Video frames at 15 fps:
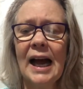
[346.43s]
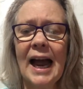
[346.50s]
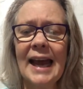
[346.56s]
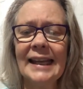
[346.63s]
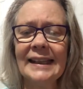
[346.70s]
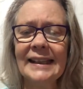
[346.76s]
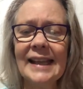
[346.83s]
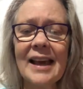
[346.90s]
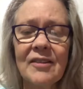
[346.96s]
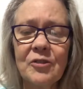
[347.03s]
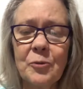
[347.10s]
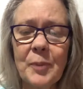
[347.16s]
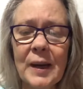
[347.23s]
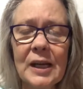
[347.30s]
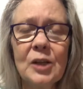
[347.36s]
I
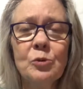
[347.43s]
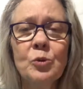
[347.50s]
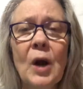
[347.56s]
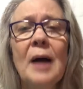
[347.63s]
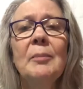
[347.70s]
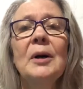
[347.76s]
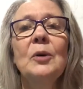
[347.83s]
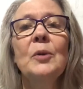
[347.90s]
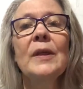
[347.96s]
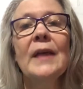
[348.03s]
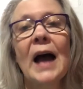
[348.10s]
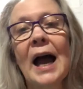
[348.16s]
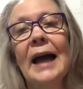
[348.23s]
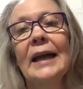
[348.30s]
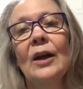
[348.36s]
left Petarama with
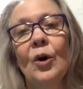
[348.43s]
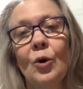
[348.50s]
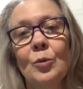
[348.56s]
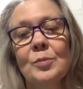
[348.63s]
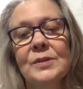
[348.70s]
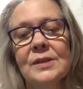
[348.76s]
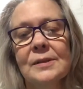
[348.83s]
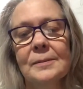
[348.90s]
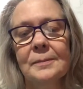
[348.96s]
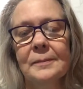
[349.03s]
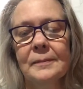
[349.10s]
high hopes.